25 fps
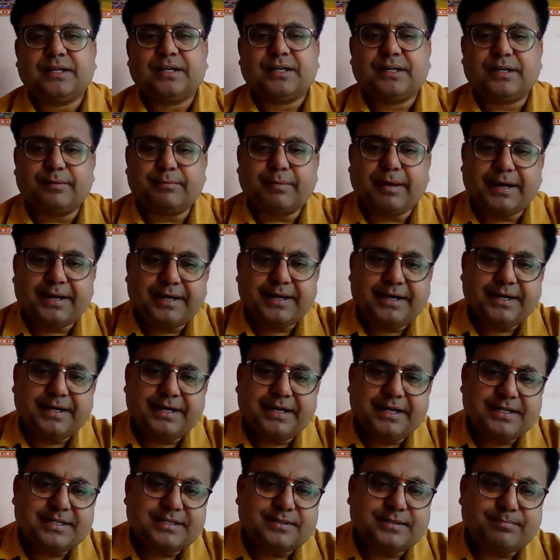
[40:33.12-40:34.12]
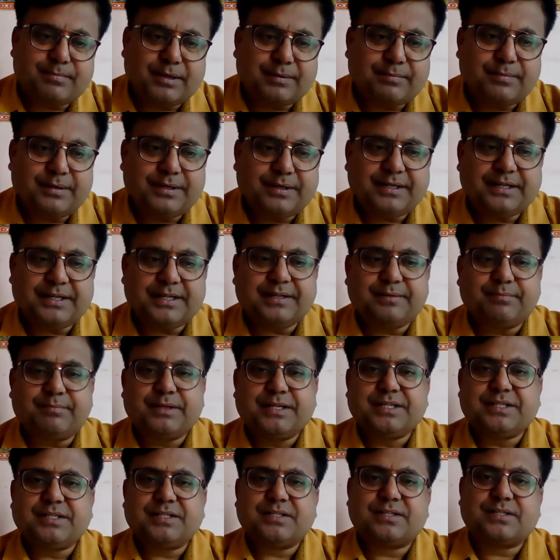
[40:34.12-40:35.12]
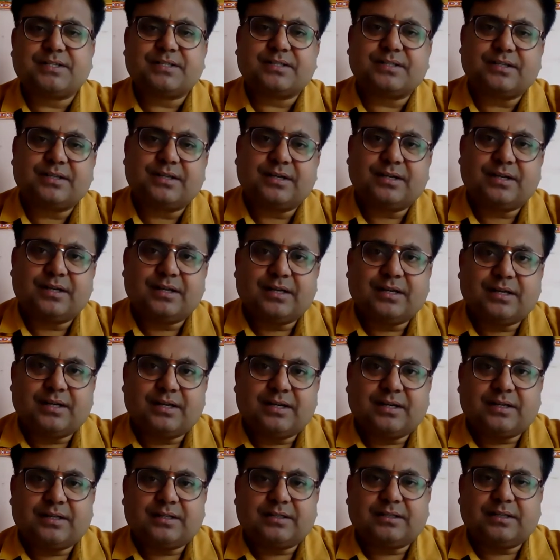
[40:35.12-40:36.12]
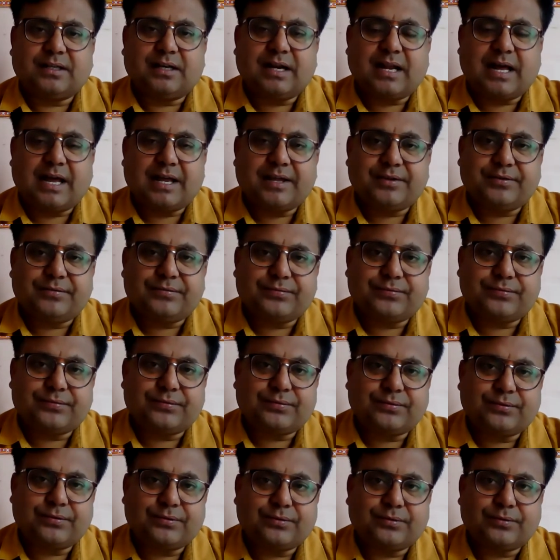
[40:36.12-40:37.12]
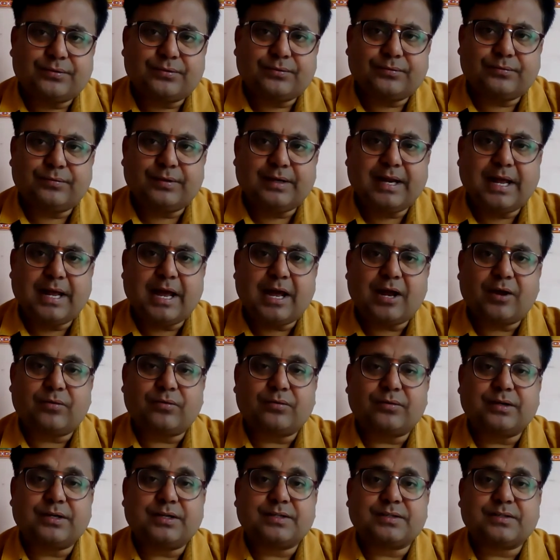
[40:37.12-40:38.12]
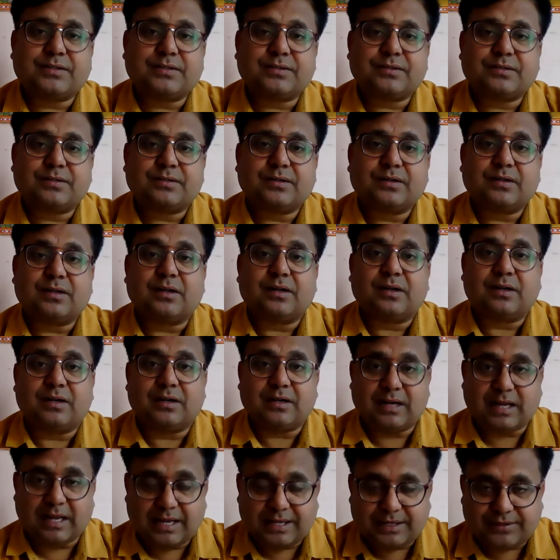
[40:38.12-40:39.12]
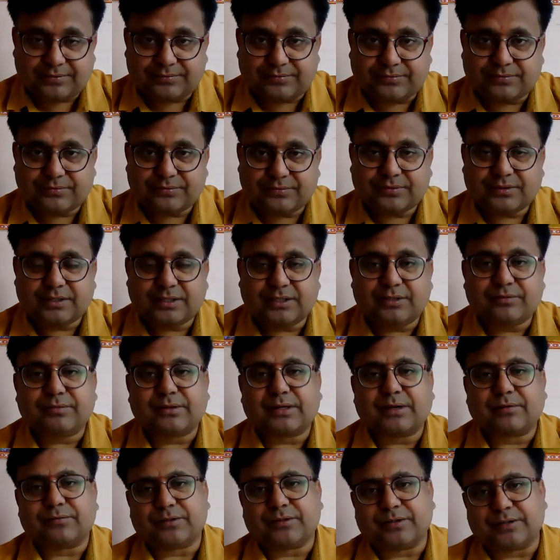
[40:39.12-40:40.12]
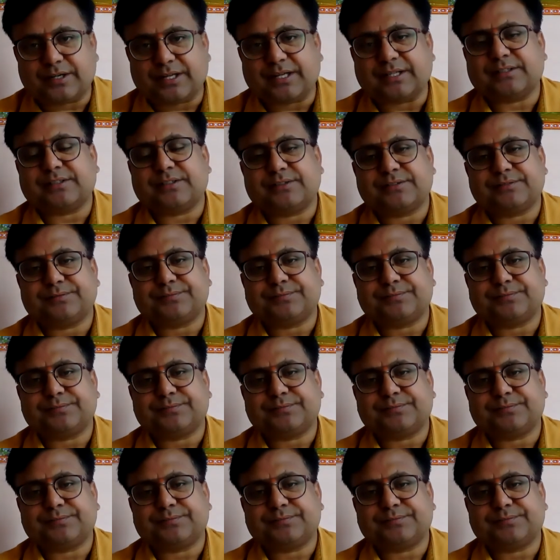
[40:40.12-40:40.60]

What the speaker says: In my end is my beginning means the life will have its life even after death.